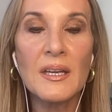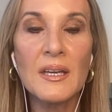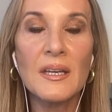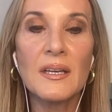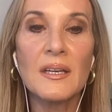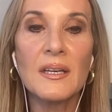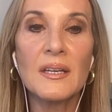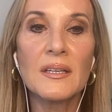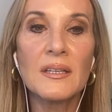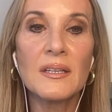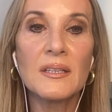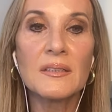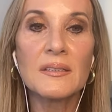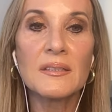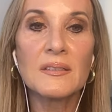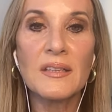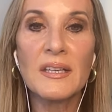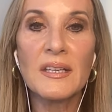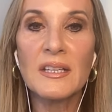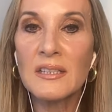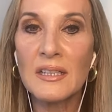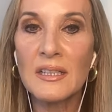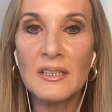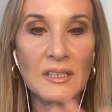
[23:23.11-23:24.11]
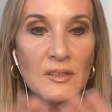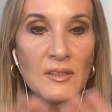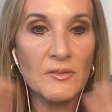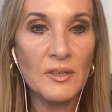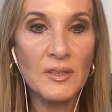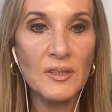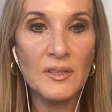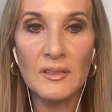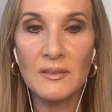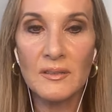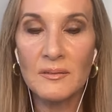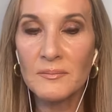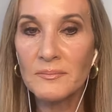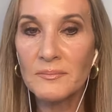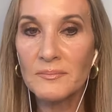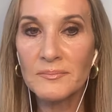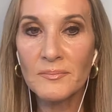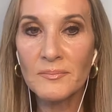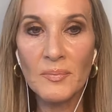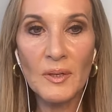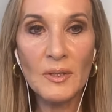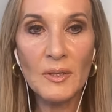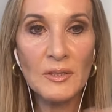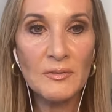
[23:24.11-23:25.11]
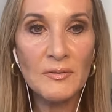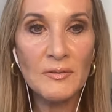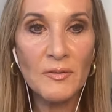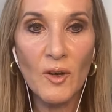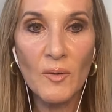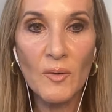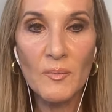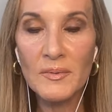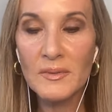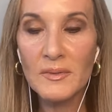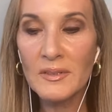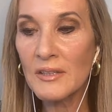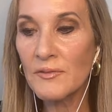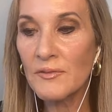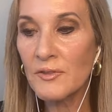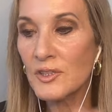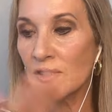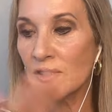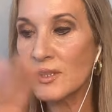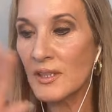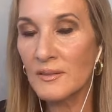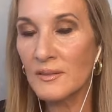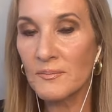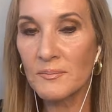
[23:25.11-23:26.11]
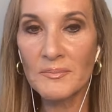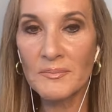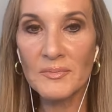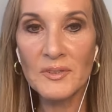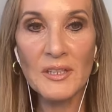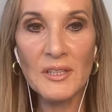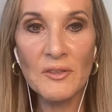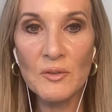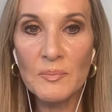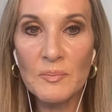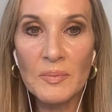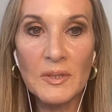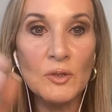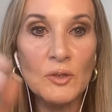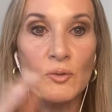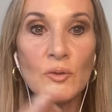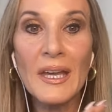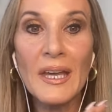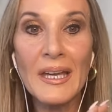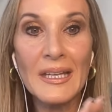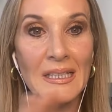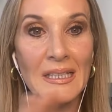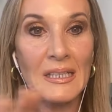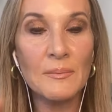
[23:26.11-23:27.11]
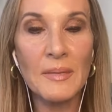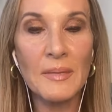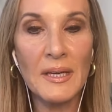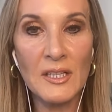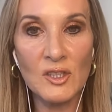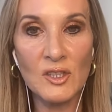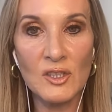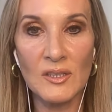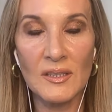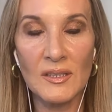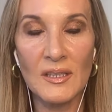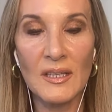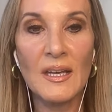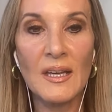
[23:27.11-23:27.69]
and they'd done everything polypharm, every drug therapy you can imagine.